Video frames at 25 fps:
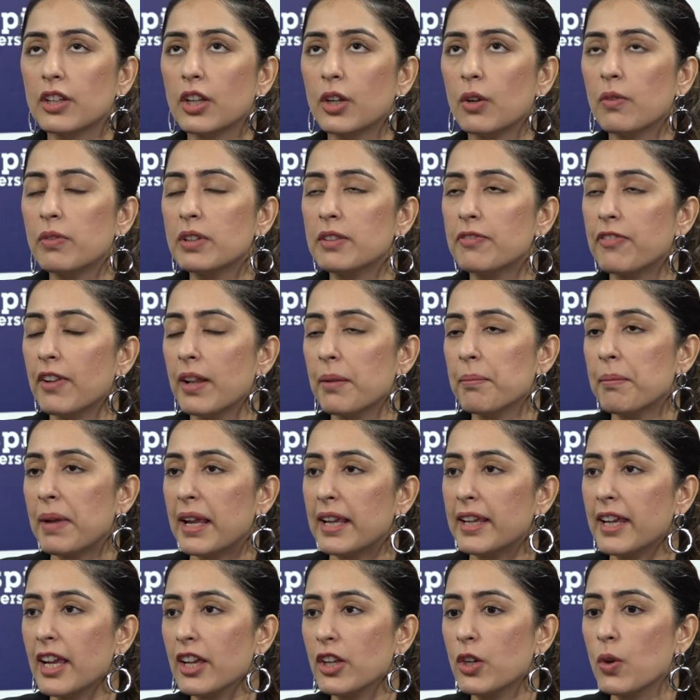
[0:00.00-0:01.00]
You know, with
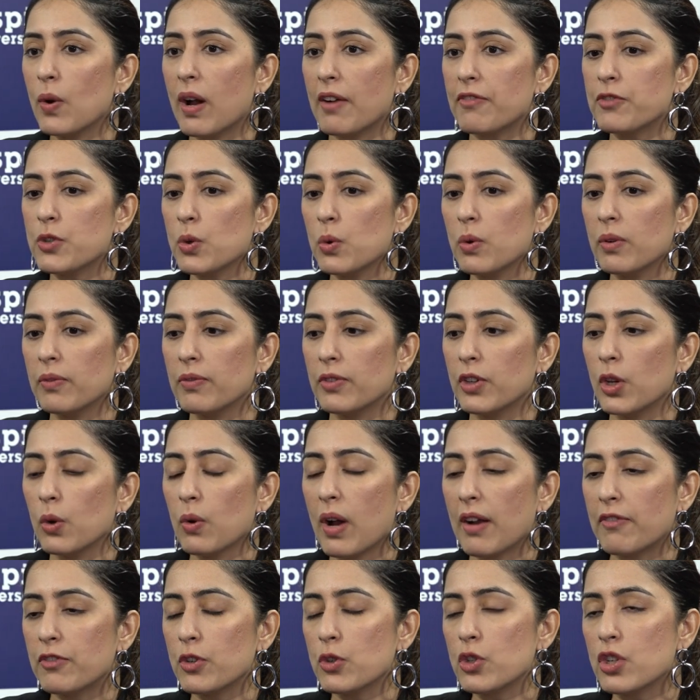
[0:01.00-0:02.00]
filmmaking, you have
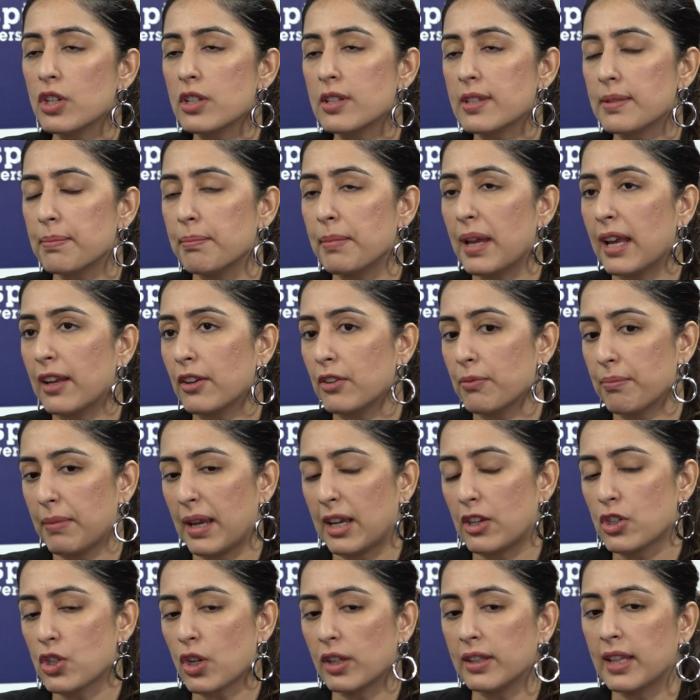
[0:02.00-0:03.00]
to just
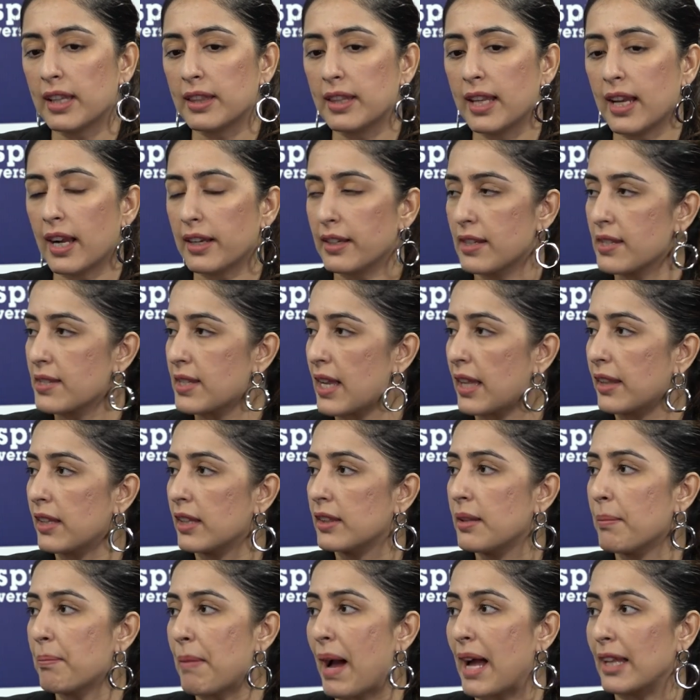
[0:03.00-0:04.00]
make sure that they understand
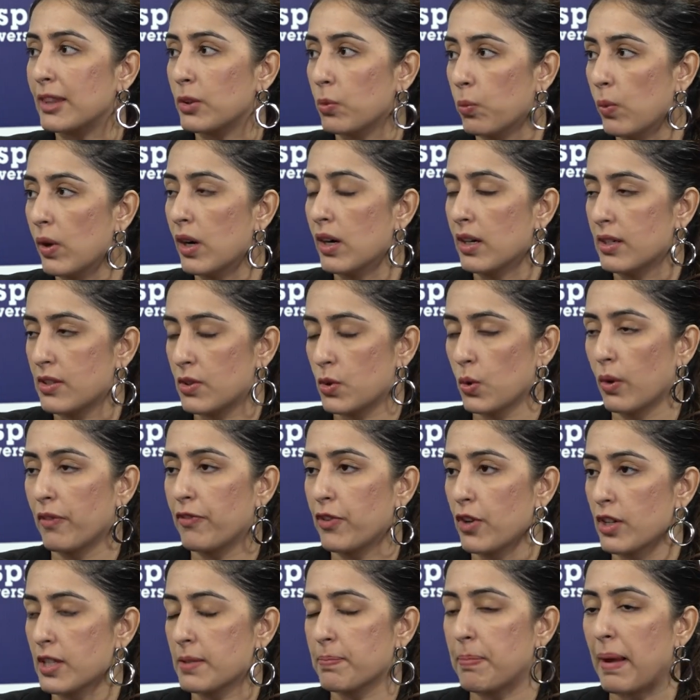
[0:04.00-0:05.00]
that the math works. So
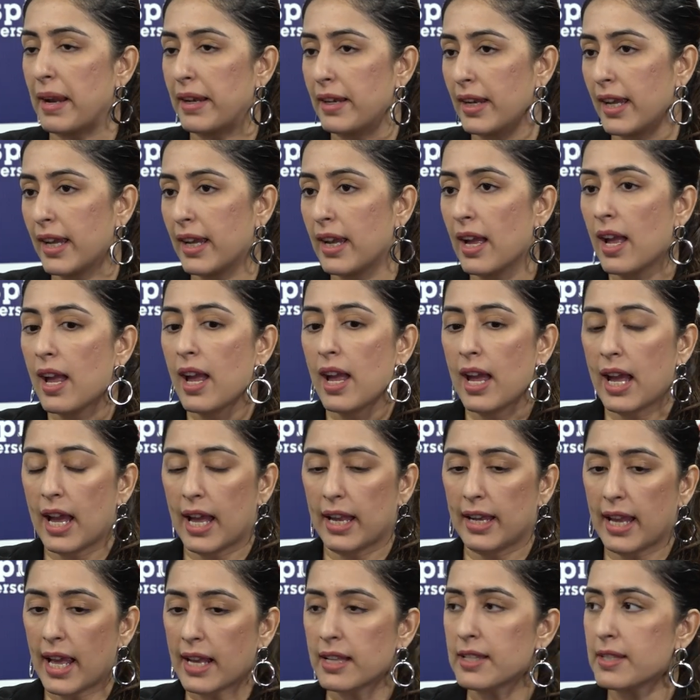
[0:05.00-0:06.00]
if you're spending
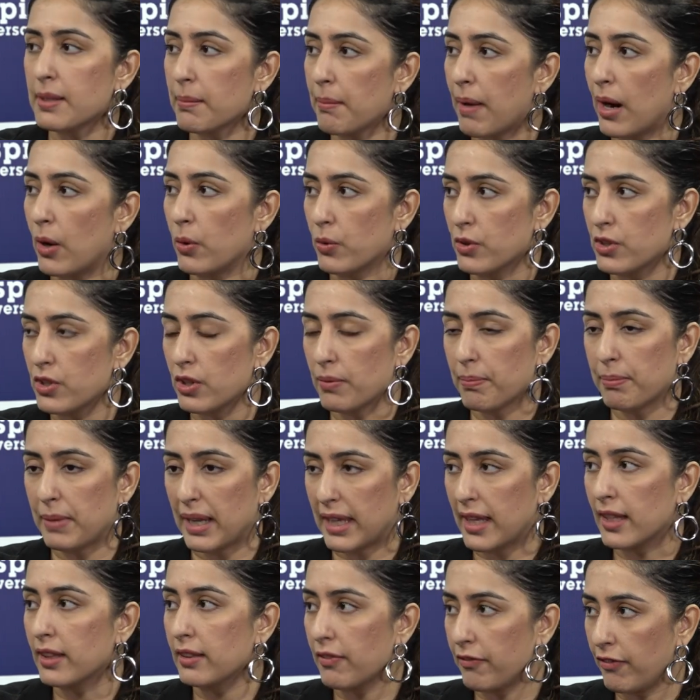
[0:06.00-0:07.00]
an X amount
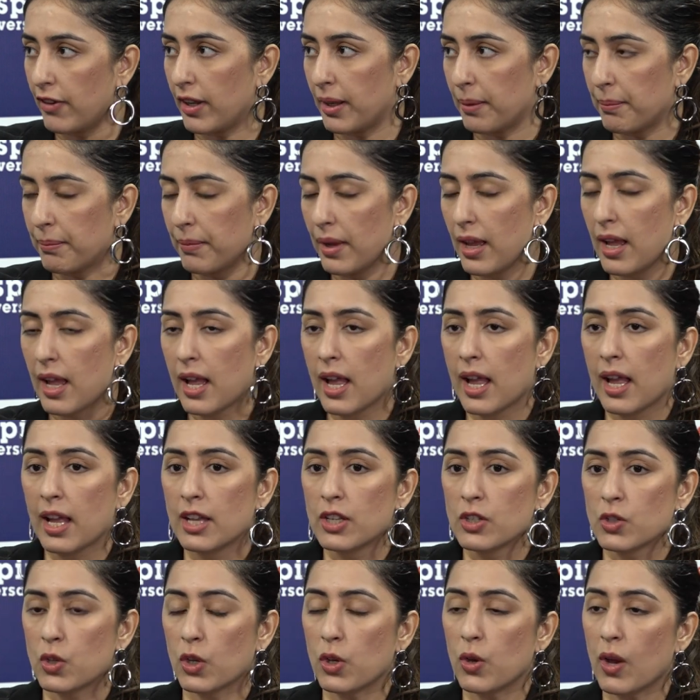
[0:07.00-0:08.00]
making the film,
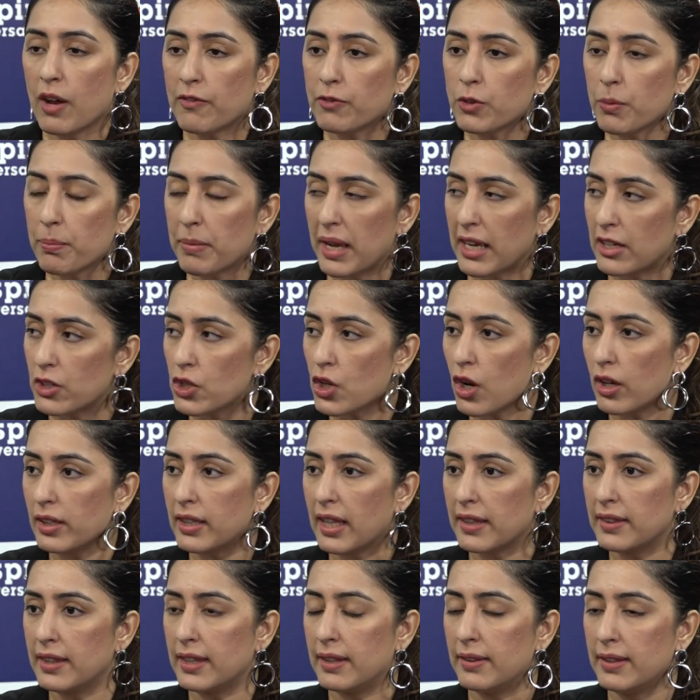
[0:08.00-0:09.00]
so you have to make sure
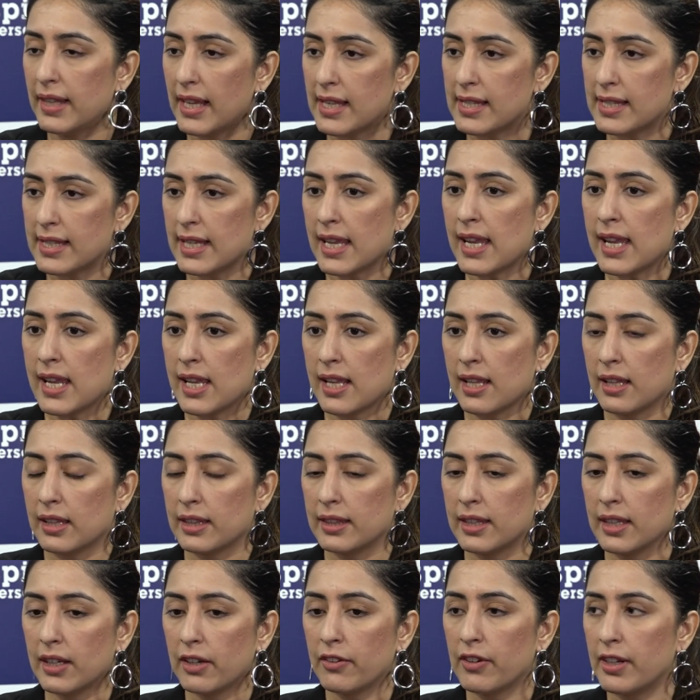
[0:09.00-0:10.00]
that they see
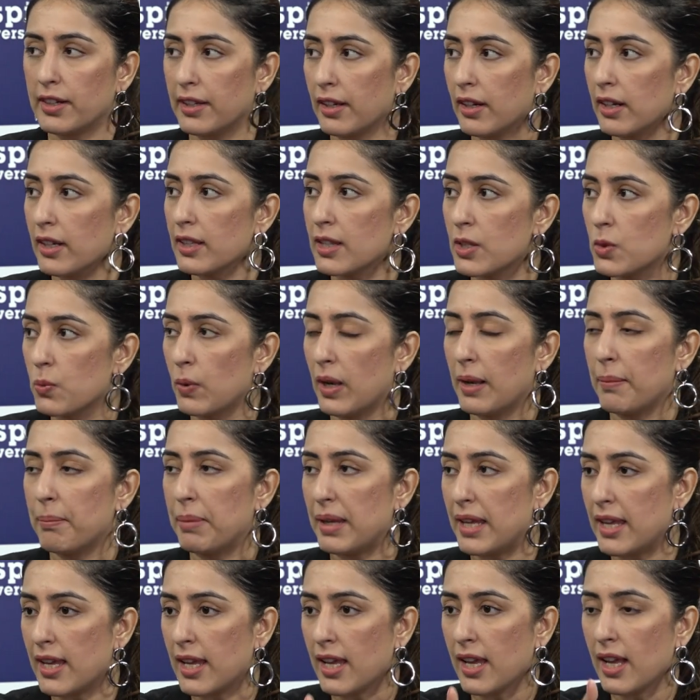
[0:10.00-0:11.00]
the returns will
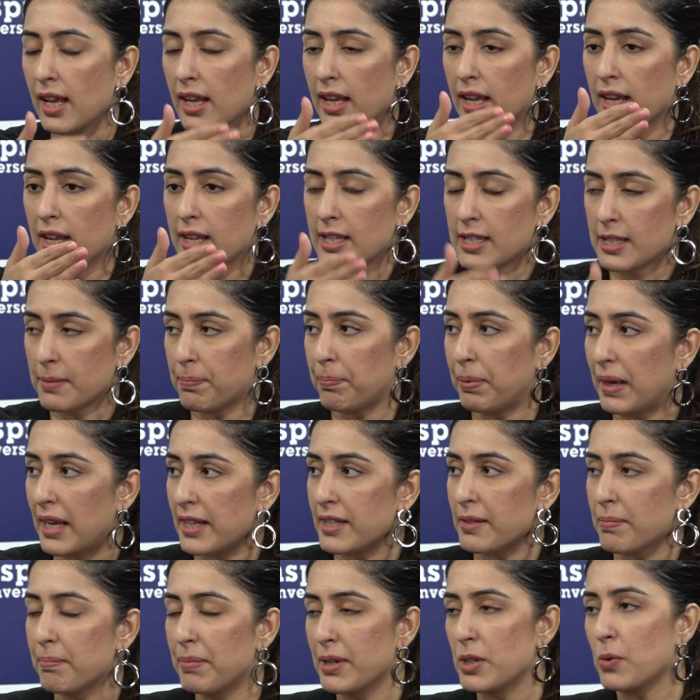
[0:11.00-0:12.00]
be
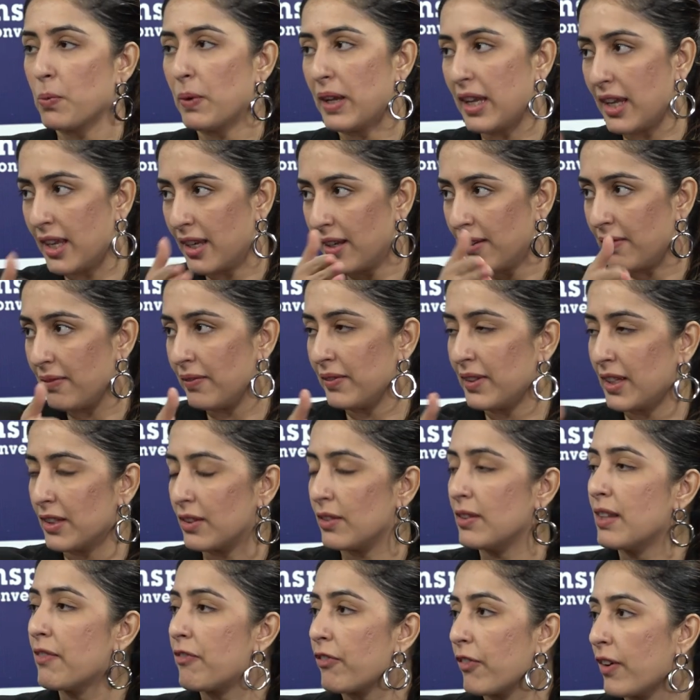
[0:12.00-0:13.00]
split between the
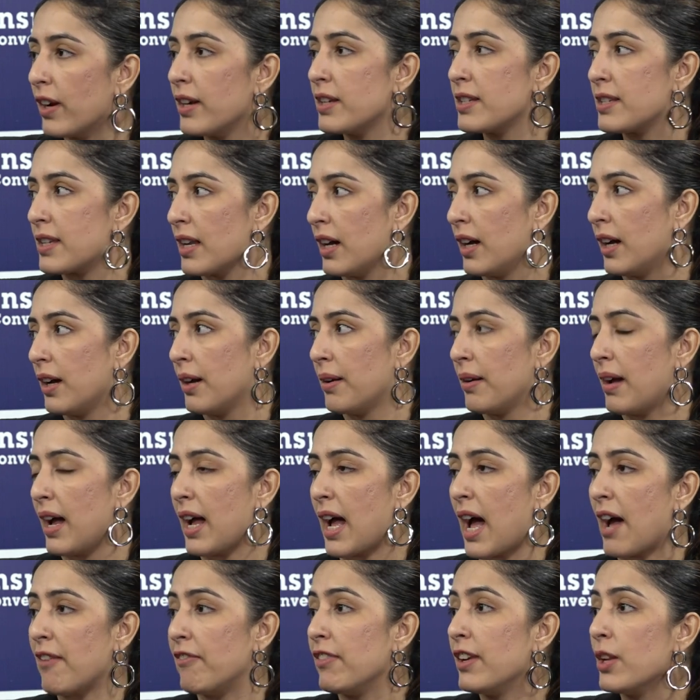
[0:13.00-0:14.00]
different
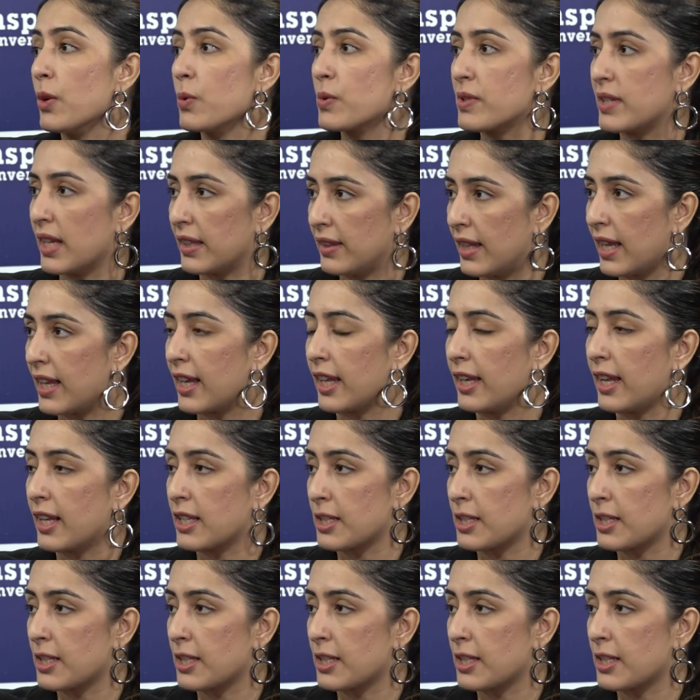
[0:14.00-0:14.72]
avenues that they can